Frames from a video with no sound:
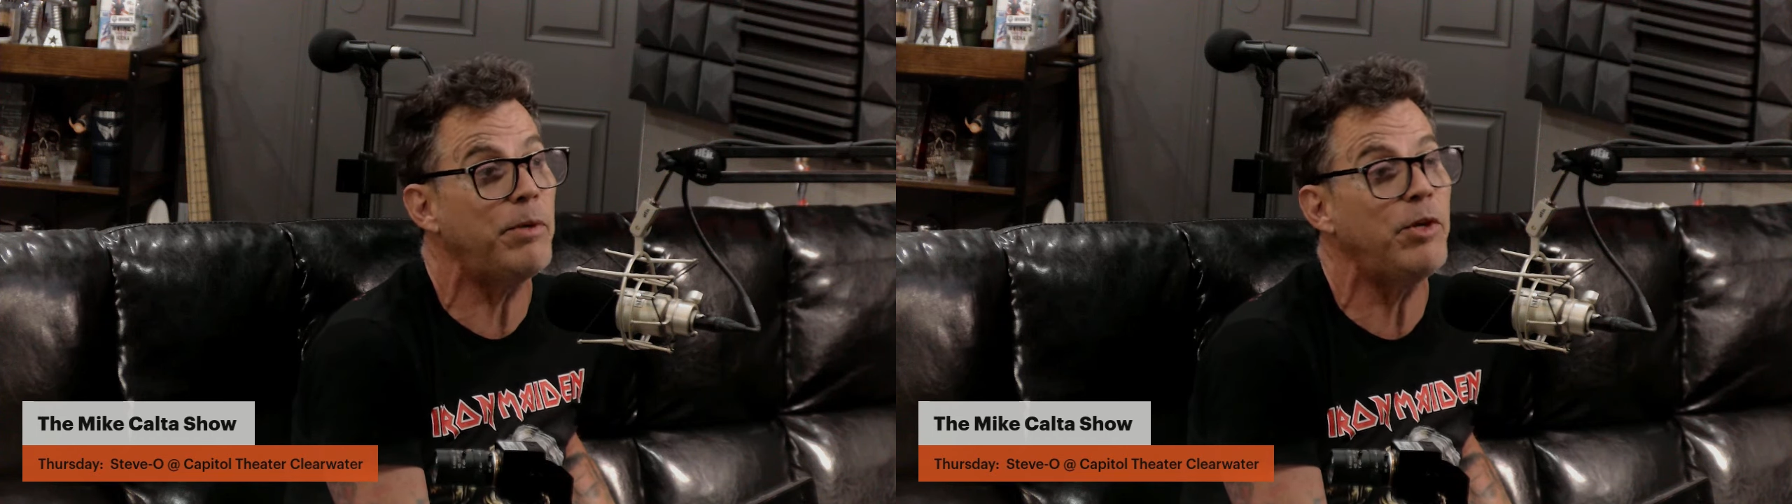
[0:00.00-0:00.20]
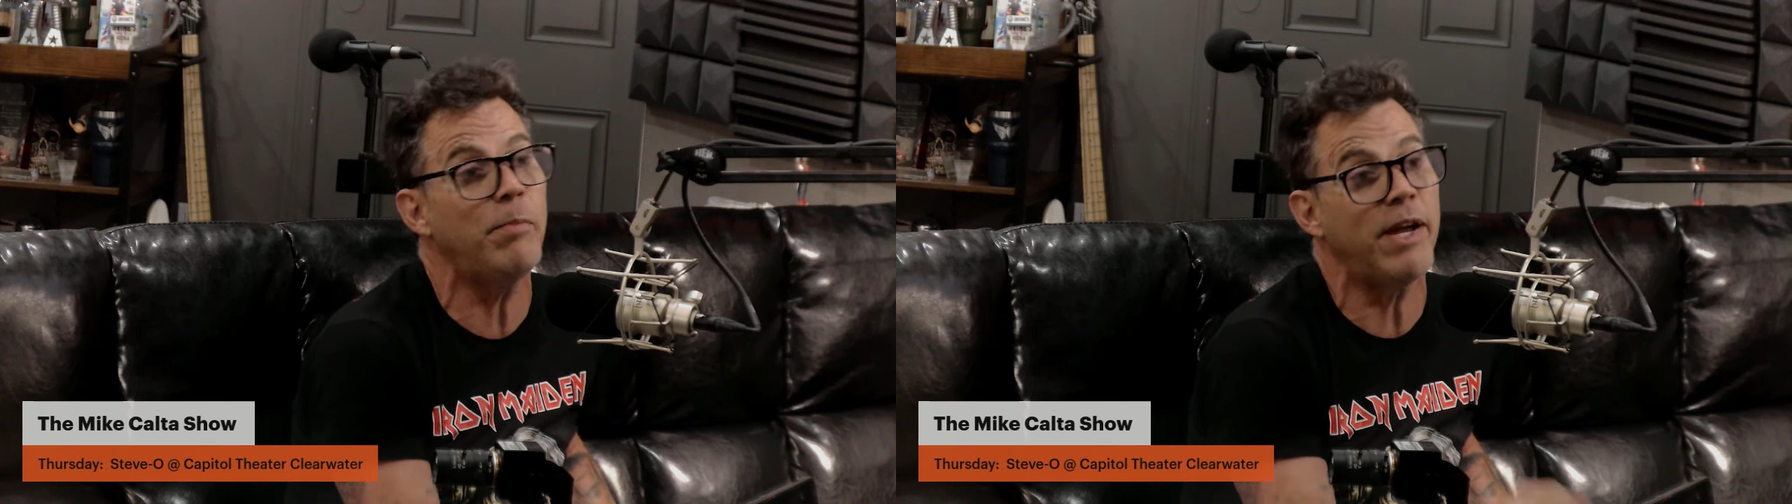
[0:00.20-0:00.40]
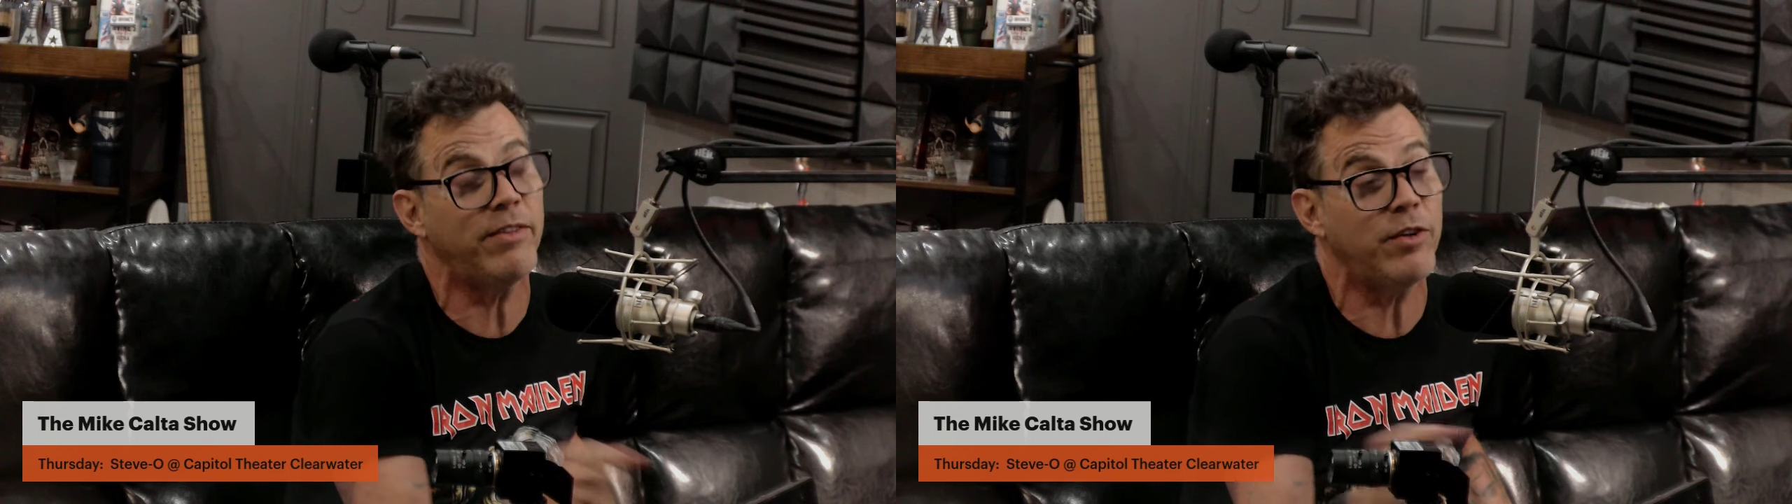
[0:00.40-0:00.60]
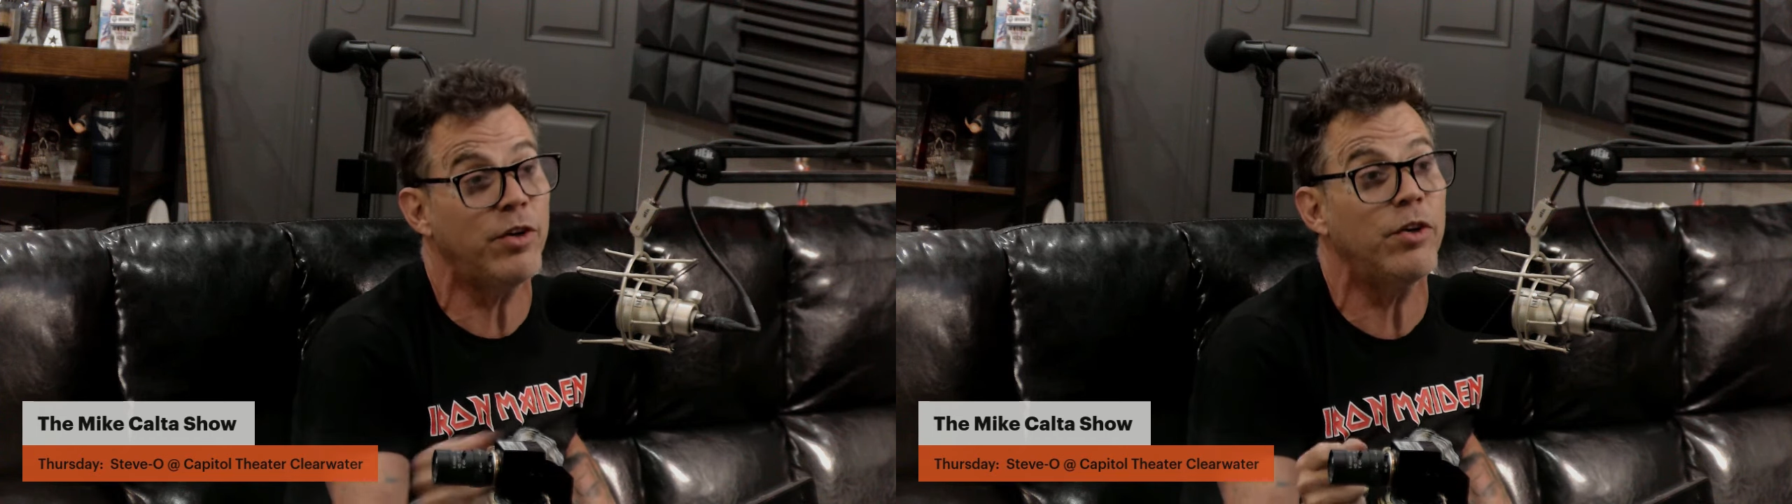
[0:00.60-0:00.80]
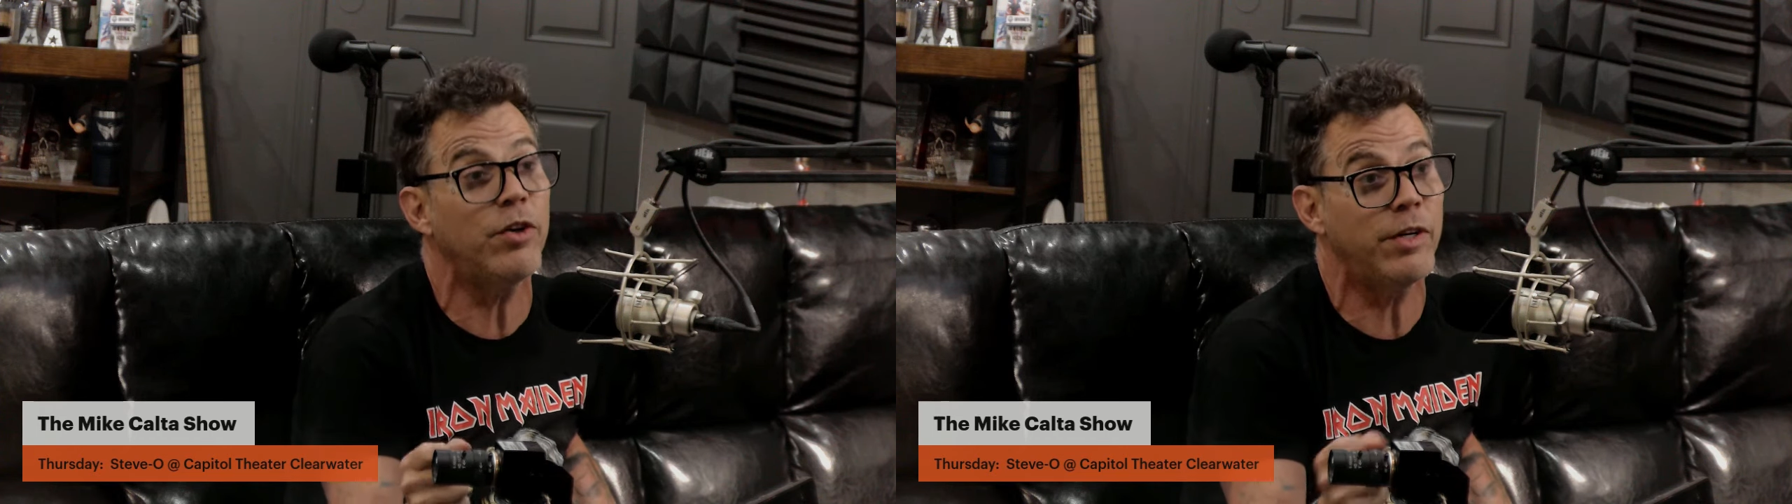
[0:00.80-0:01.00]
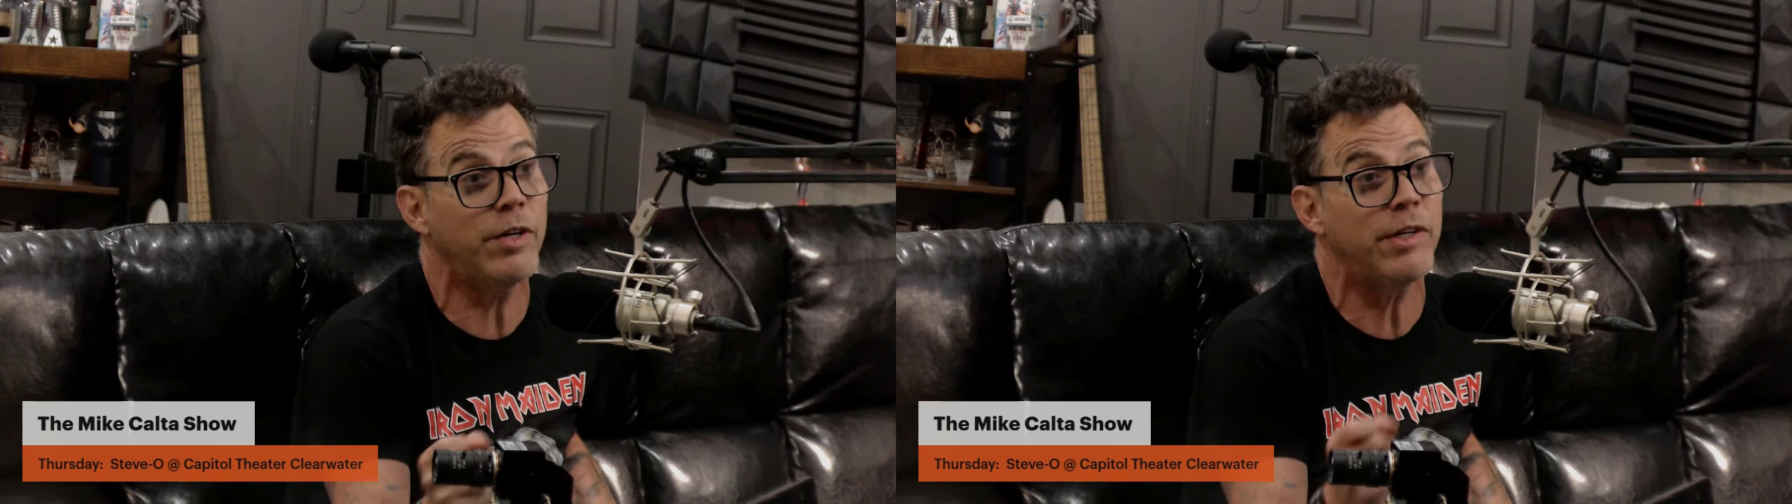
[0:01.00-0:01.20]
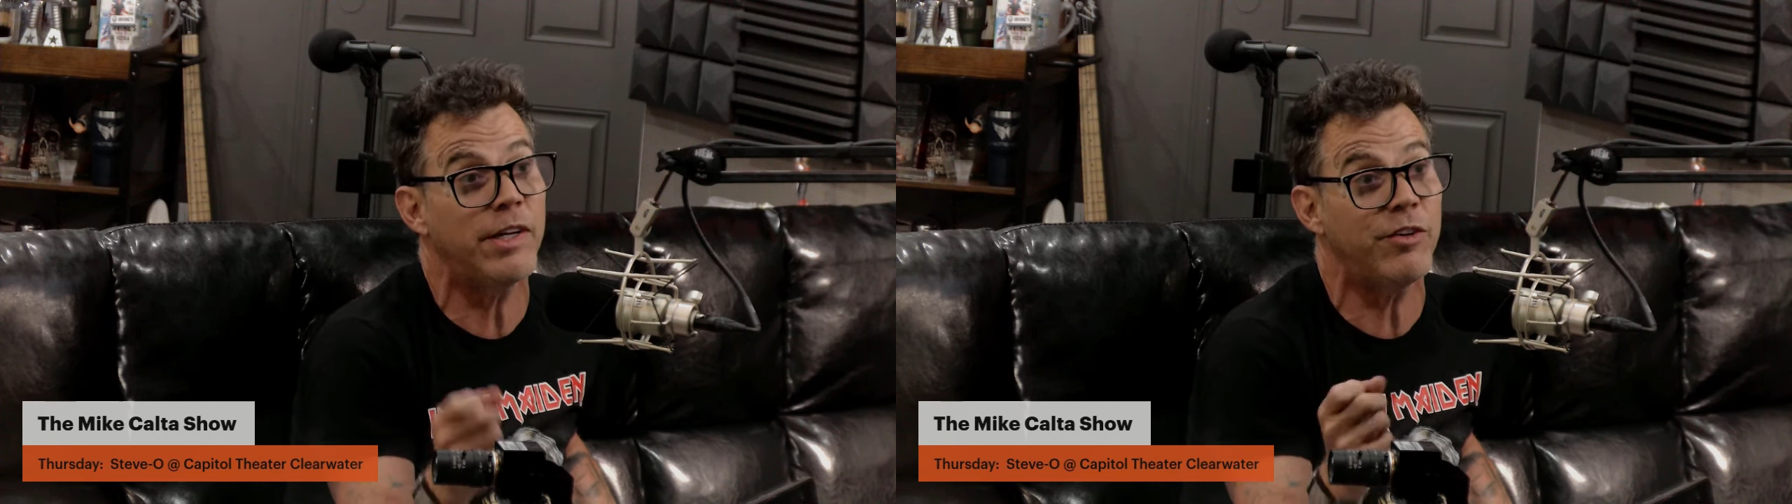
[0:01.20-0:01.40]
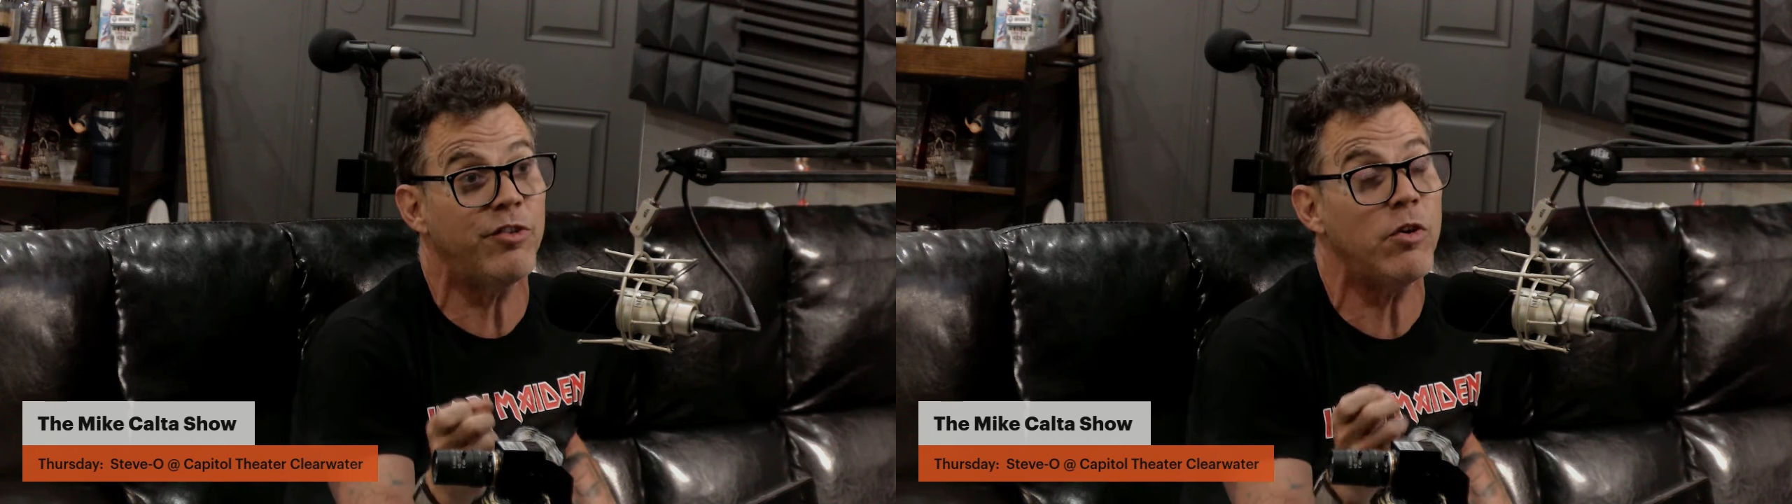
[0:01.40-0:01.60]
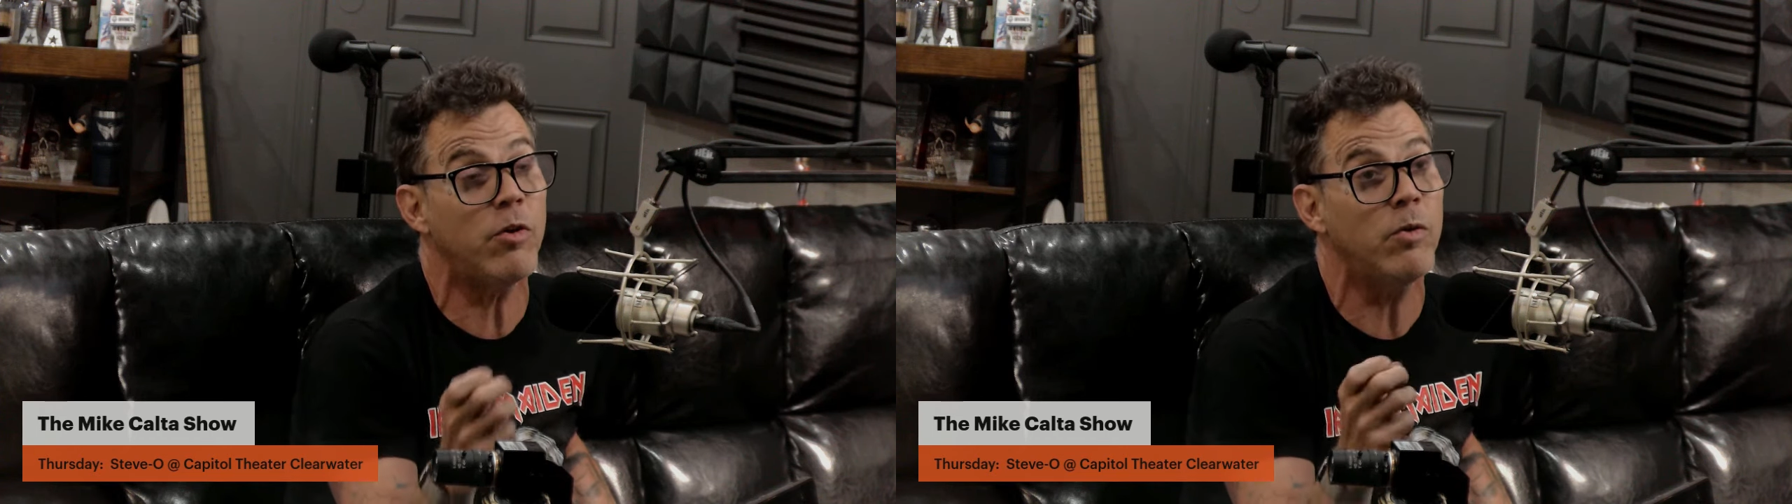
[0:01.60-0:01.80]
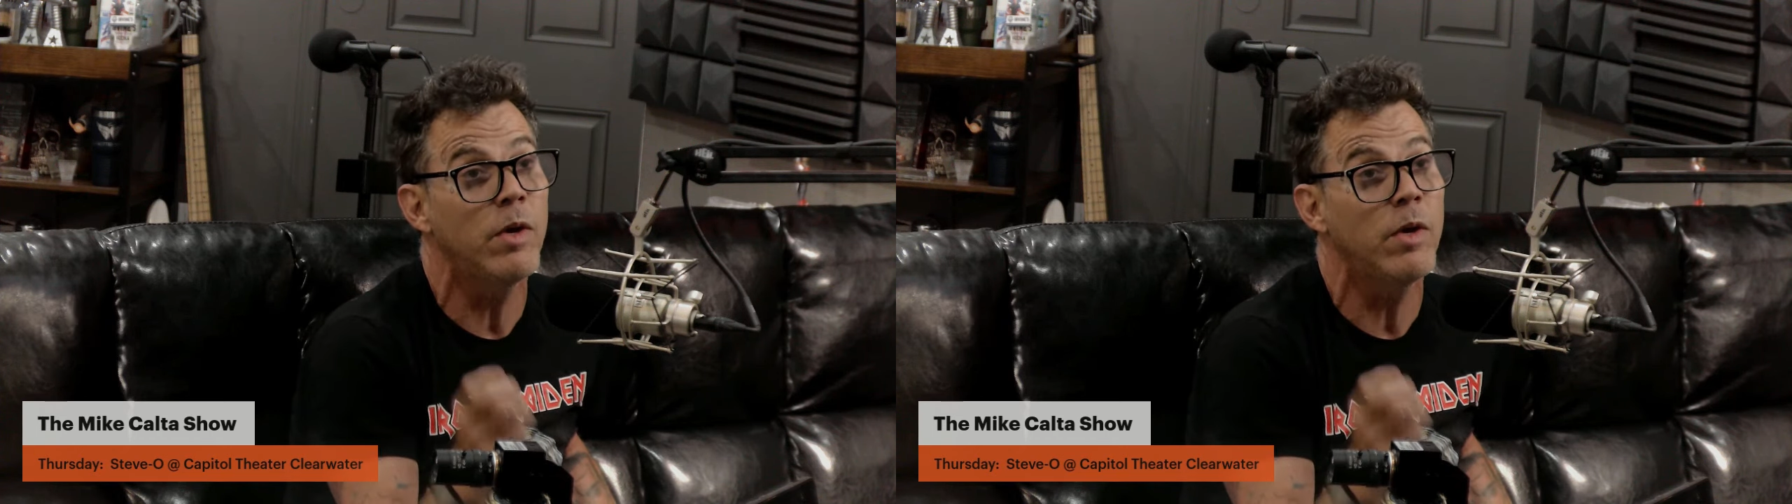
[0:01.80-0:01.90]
peel back the curtain and show.